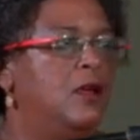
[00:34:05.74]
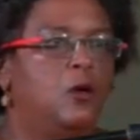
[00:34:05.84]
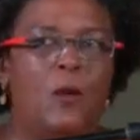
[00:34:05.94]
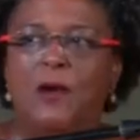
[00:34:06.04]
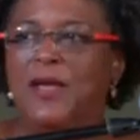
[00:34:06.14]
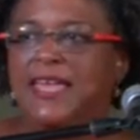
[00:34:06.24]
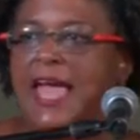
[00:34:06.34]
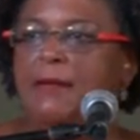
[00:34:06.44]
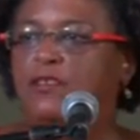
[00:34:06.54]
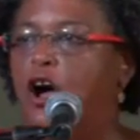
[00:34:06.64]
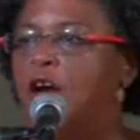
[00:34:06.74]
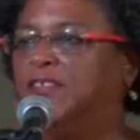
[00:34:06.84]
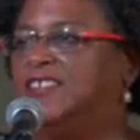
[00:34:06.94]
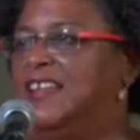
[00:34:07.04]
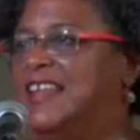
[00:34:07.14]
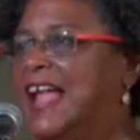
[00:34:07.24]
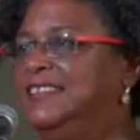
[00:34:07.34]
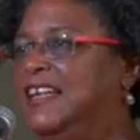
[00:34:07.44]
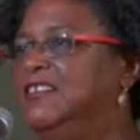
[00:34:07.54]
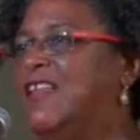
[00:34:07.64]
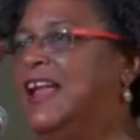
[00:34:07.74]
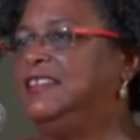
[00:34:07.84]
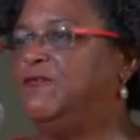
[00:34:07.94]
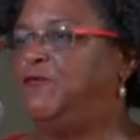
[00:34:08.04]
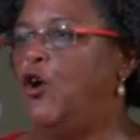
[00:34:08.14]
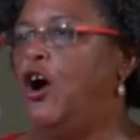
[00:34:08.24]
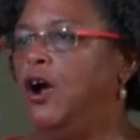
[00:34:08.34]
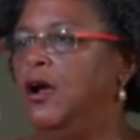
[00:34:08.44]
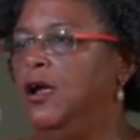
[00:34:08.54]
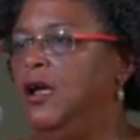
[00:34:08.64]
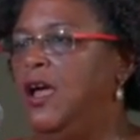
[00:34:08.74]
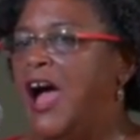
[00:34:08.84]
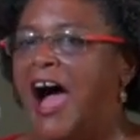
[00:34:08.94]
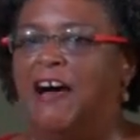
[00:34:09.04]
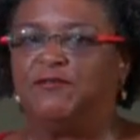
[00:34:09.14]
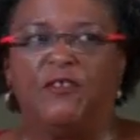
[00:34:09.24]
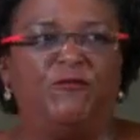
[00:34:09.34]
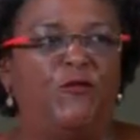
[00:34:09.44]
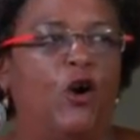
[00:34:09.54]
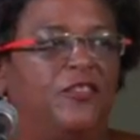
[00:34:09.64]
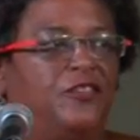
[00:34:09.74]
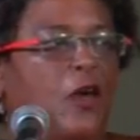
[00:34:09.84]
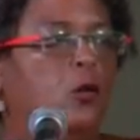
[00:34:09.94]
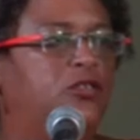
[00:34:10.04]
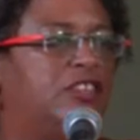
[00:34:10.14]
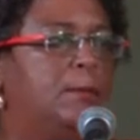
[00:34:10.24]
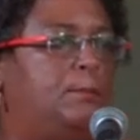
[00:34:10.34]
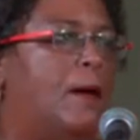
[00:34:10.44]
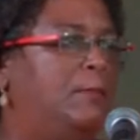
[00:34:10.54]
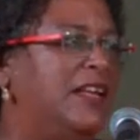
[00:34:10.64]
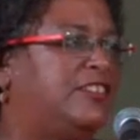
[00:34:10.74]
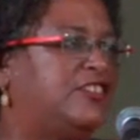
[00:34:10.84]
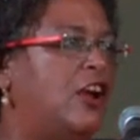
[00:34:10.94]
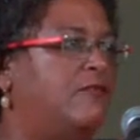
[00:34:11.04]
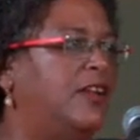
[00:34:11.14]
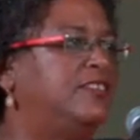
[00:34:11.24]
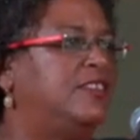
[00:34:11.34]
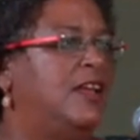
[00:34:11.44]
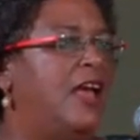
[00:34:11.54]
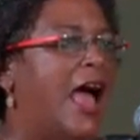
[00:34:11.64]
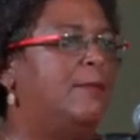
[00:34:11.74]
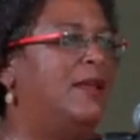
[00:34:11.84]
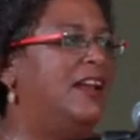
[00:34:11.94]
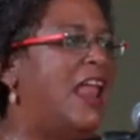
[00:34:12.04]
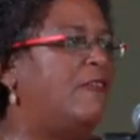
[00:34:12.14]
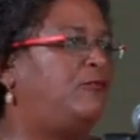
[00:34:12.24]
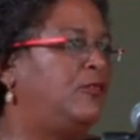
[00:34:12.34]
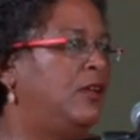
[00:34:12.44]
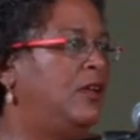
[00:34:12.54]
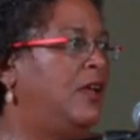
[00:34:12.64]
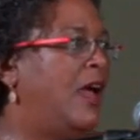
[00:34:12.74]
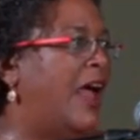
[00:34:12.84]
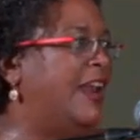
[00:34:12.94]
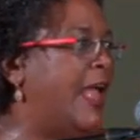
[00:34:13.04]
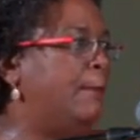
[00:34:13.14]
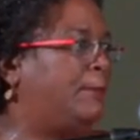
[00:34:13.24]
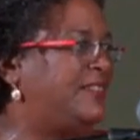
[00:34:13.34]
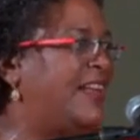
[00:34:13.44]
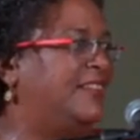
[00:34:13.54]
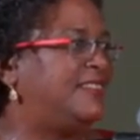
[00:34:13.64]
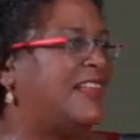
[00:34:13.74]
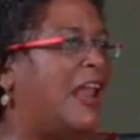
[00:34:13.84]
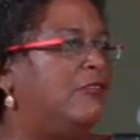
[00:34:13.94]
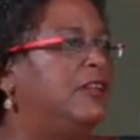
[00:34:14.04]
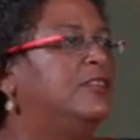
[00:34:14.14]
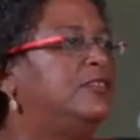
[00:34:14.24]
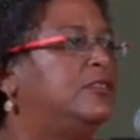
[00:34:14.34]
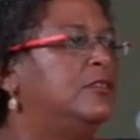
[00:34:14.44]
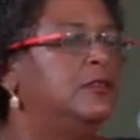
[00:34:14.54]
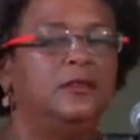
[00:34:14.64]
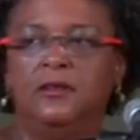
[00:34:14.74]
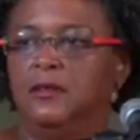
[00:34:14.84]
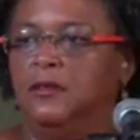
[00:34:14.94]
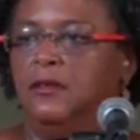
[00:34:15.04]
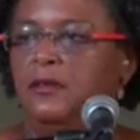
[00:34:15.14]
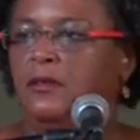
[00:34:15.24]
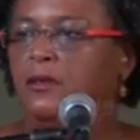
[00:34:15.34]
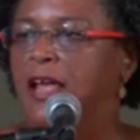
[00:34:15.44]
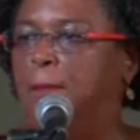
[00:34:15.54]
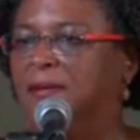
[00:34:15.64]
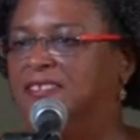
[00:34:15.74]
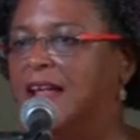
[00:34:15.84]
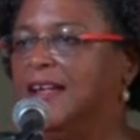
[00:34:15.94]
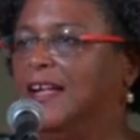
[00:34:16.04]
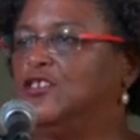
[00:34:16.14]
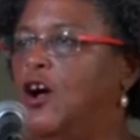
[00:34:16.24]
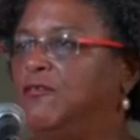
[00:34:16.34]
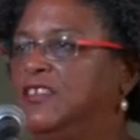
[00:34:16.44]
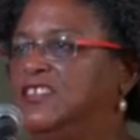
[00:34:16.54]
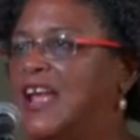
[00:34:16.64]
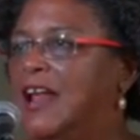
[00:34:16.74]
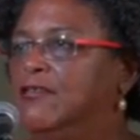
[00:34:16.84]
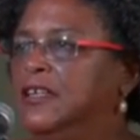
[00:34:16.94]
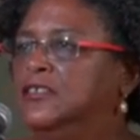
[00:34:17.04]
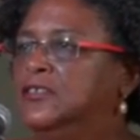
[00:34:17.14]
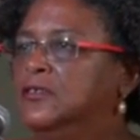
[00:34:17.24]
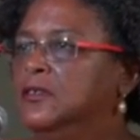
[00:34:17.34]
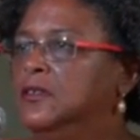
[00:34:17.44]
When we came to office in 1994, after 4,000 public servants had been left on 8% salaries, 8% cut off the salaries.